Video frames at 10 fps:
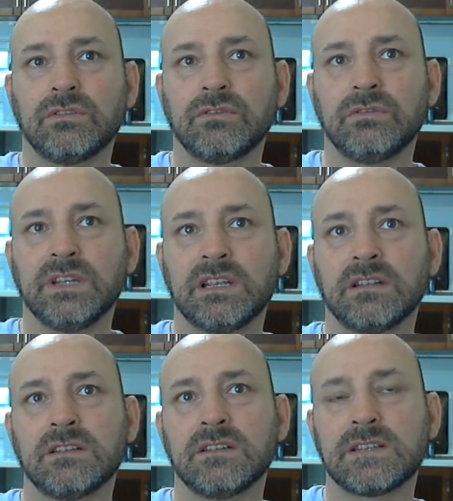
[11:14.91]
we
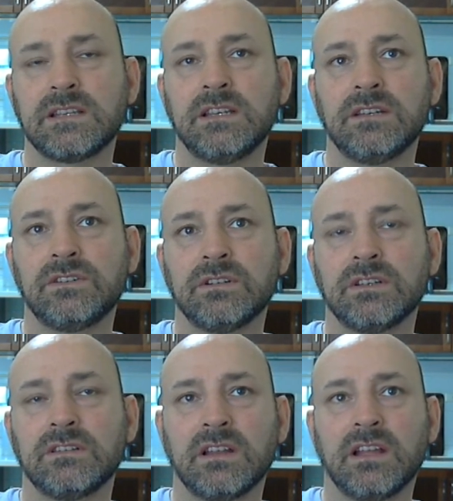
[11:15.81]
can see to
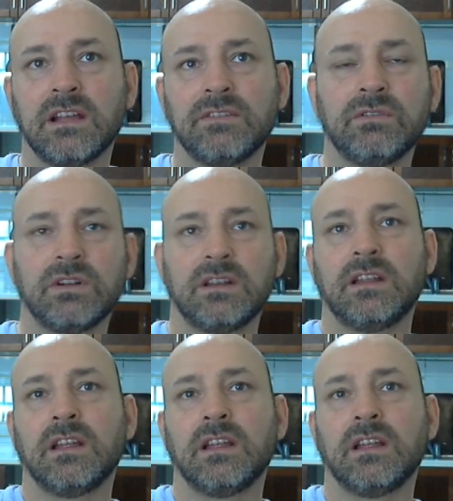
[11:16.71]
it that everyone